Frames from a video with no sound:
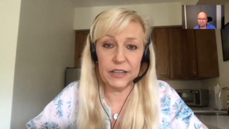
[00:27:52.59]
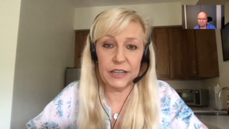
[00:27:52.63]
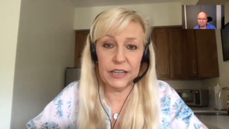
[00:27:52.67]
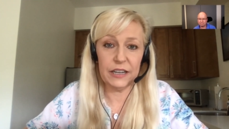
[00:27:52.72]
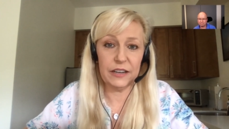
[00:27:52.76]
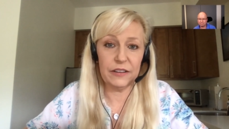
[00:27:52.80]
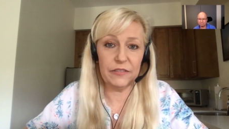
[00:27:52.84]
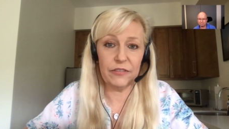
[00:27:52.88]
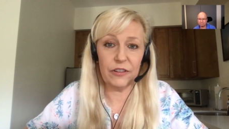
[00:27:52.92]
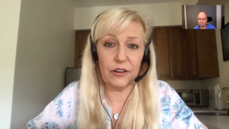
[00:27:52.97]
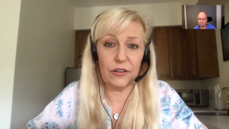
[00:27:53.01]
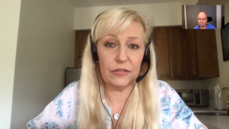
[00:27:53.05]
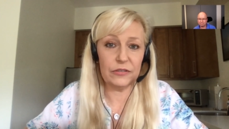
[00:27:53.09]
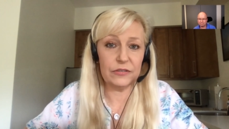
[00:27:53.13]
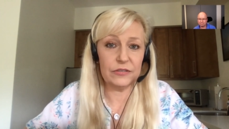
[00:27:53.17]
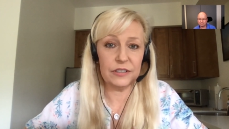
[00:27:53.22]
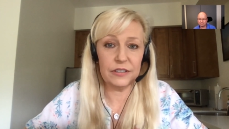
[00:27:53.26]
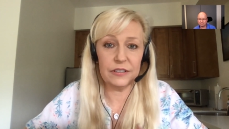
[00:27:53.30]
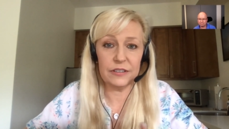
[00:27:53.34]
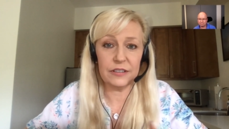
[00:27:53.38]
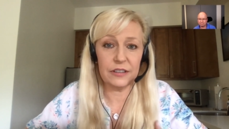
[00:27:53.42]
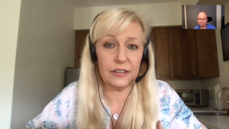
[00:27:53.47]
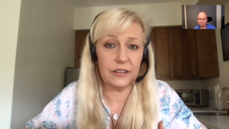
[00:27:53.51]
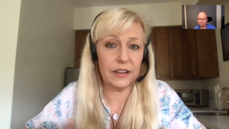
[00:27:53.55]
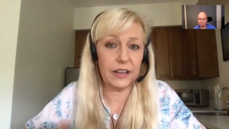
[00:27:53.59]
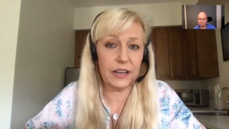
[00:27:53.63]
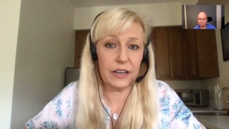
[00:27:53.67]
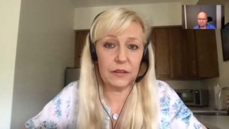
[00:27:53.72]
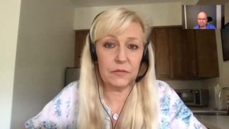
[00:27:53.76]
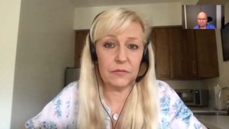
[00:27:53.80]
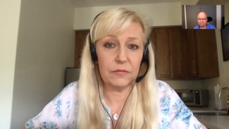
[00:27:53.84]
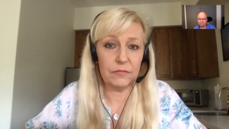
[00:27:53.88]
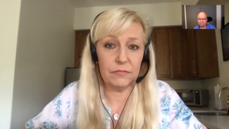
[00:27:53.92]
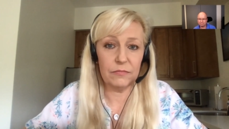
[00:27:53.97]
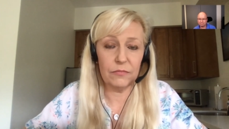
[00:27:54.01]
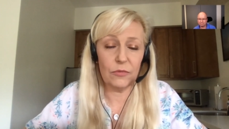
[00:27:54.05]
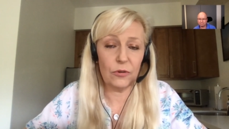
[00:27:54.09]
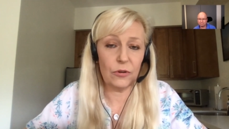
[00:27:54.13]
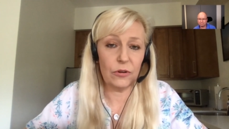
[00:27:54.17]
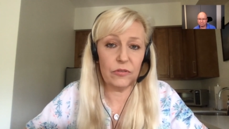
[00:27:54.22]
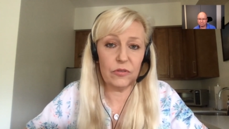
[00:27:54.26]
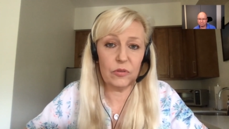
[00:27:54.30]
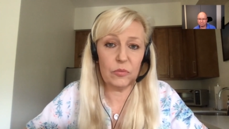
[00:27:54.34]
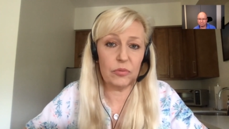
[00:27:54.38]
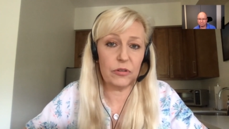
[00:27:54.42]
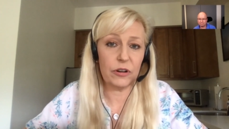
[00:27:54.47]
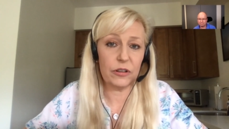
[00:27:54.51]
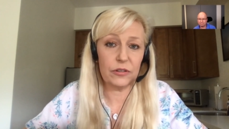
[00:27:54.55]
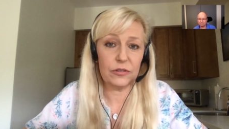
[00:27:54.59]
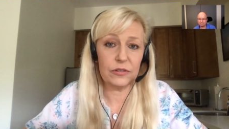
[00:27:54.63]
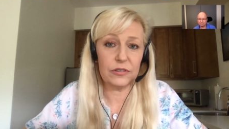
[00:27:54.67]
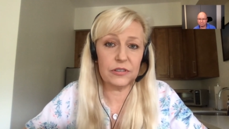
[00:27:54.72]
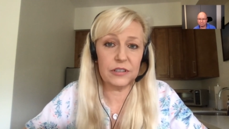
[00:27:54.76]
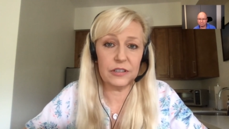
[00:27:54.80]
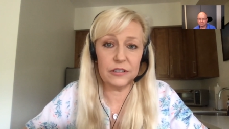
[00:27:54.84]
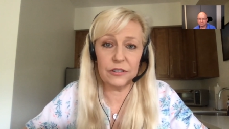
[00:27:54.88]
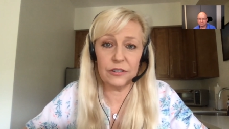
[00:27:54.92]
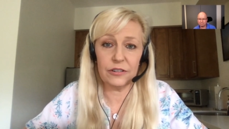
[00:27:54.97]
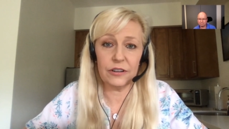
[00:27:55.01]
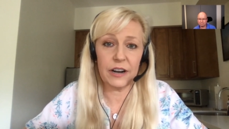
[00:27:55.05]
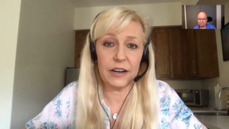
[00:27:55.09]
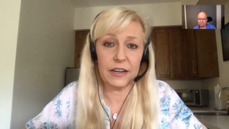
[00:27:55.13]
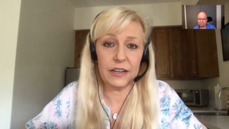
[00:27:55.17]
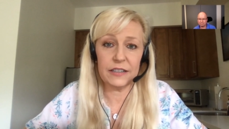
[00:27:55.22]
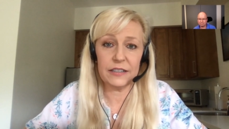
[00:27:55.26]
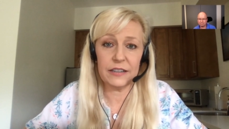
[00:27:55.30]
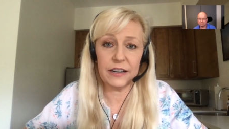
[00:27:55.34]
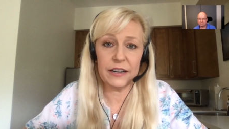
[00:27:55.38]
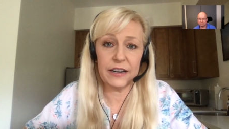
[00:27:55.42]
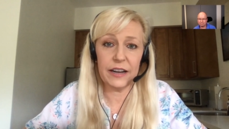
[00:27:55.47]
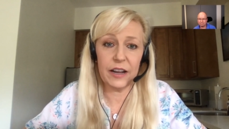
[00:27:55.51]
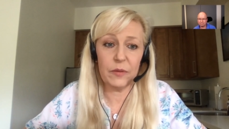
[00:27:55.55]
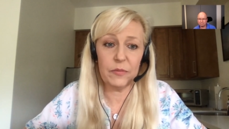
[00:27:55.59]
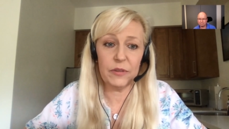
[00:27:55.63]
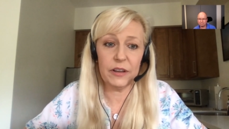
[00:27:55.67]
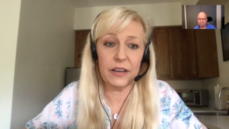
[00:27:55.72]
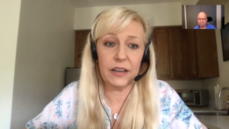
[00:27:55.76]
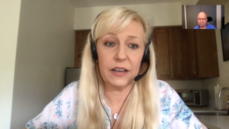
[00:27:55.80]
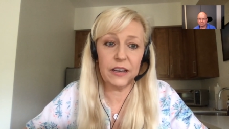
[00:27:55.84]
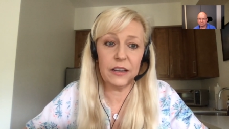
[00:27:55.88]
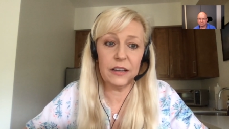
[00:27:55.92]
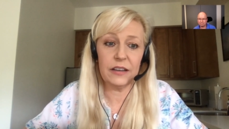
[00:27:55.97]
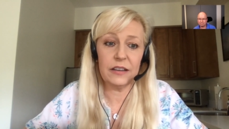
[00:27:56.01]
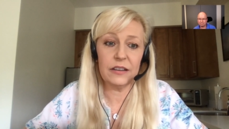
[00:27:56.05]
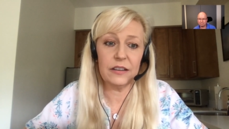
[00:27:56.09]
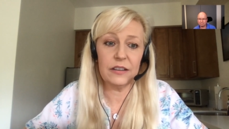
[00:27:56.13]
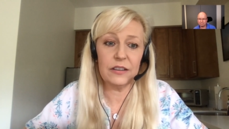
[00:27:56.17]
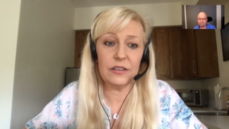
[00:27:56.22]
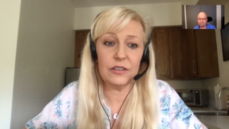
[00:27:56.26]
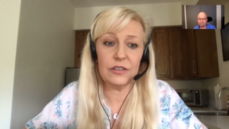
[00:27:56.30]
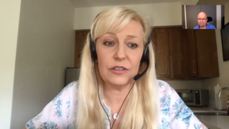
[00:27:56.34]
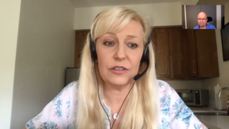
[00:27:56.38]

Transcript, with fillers: but it evolved into like more of a brother sister kind of dynamic.